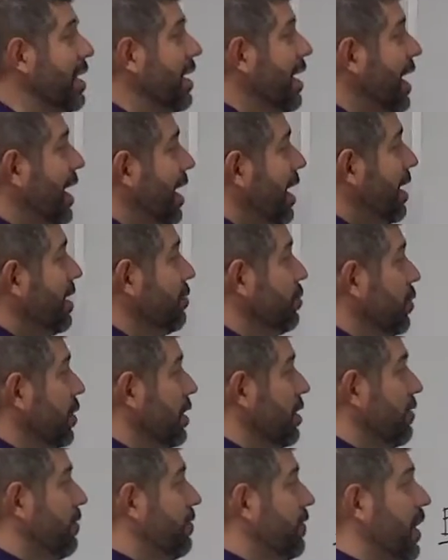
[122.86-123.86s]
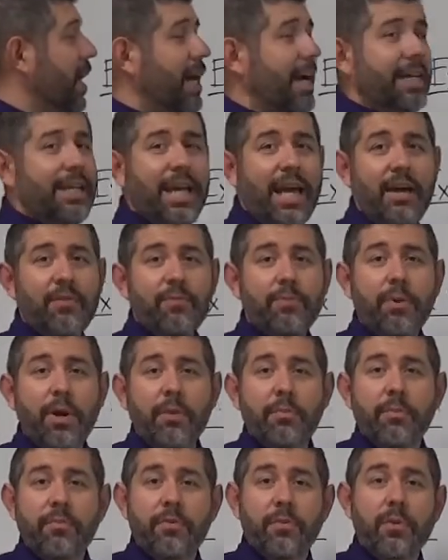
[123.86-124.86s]
and we're going to find f
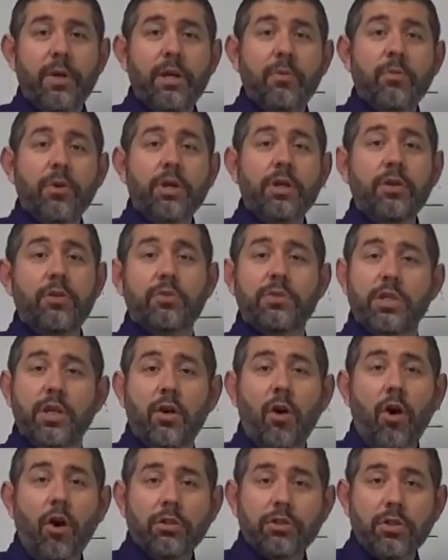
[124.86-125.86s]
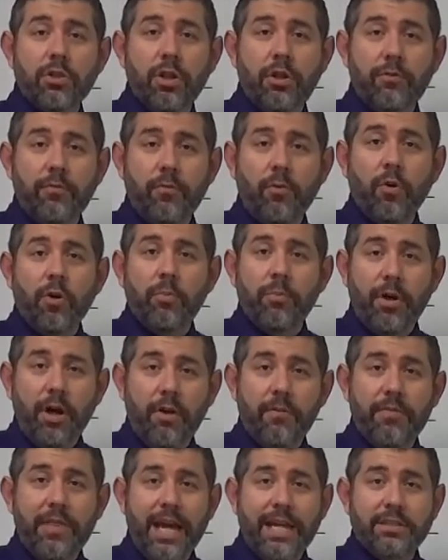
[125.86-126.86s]
prime of 3. We're going to use the alternate form
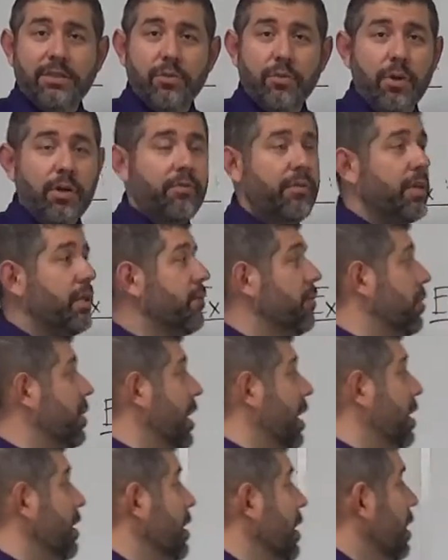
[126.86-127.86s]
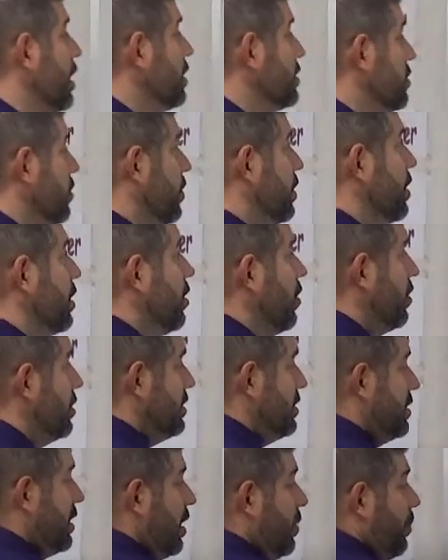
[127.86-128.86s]
of that derivative, okay? So we're going to go and
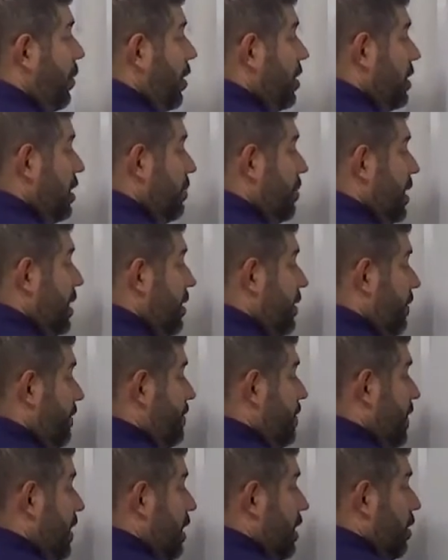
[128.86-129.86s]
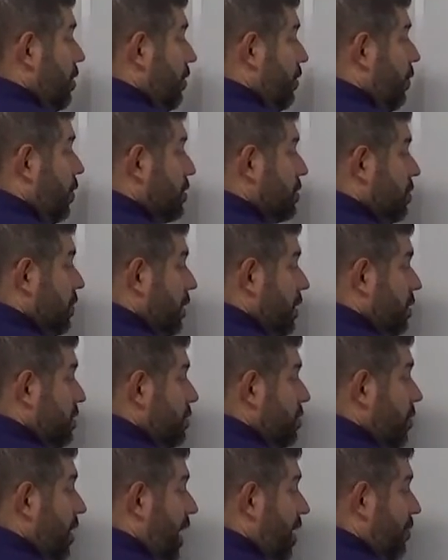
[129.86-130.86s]
set up our limit. First, we're going to
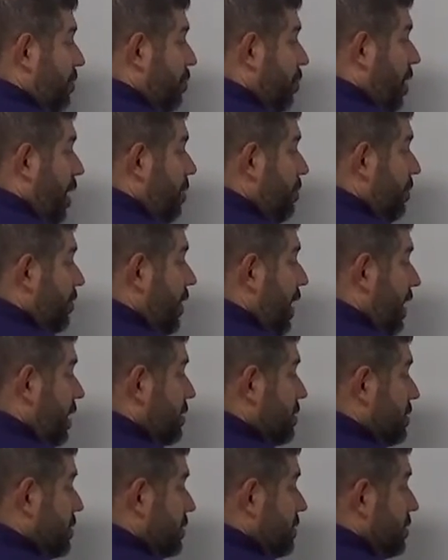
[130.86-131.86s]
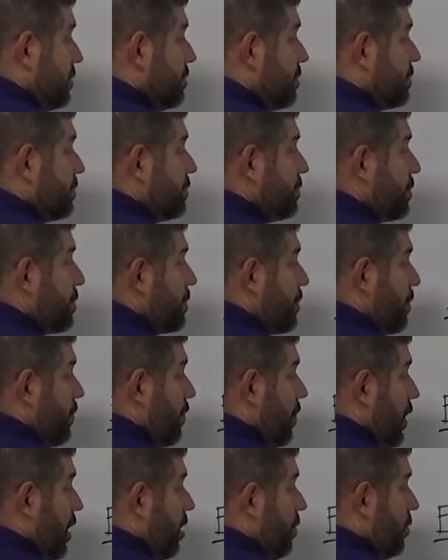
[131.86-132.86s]
do f prime of x.
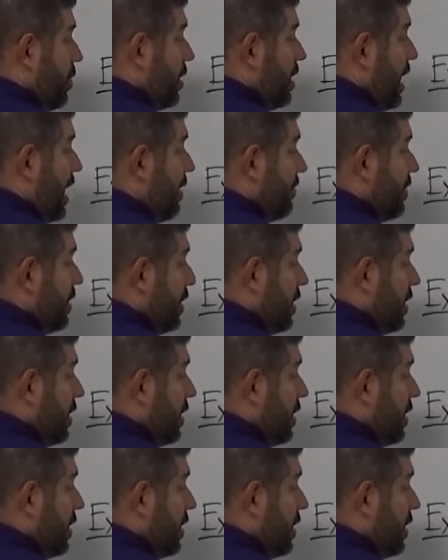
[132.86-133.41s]
And we're going to have the